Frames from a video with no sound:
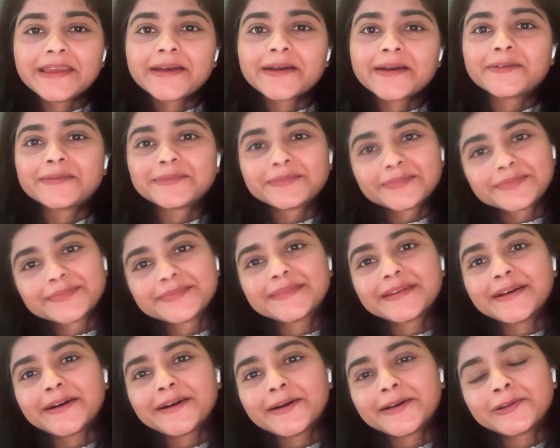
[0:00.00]
yeah,
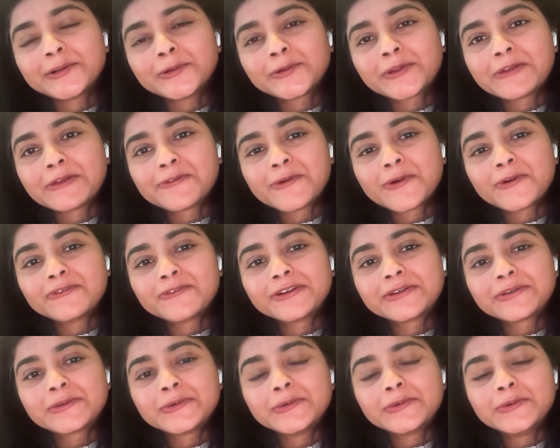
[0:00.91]
looking
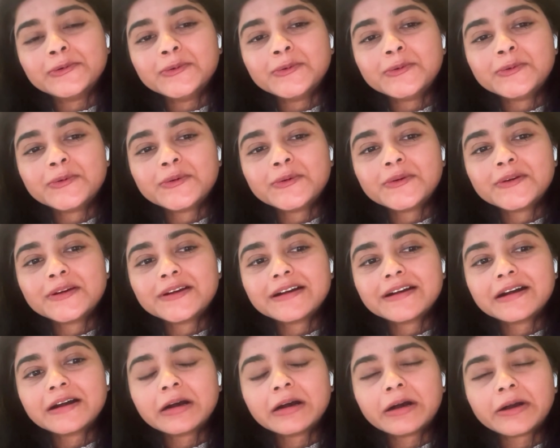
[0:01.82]
forward to
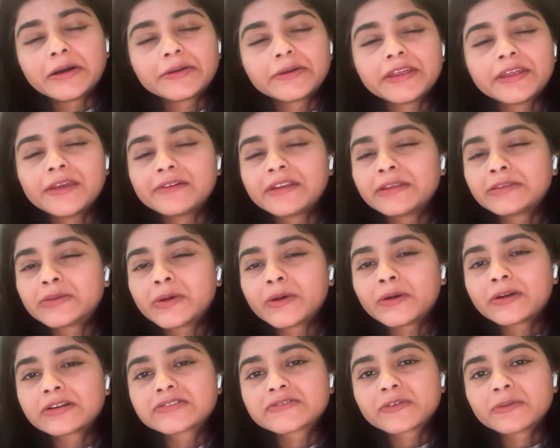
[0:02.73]
hearing
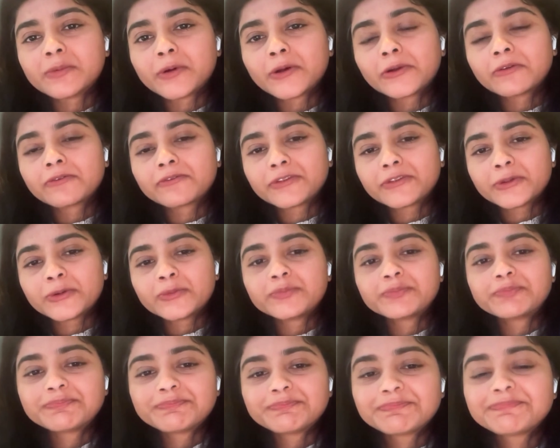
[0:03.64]
thoughts from all of you.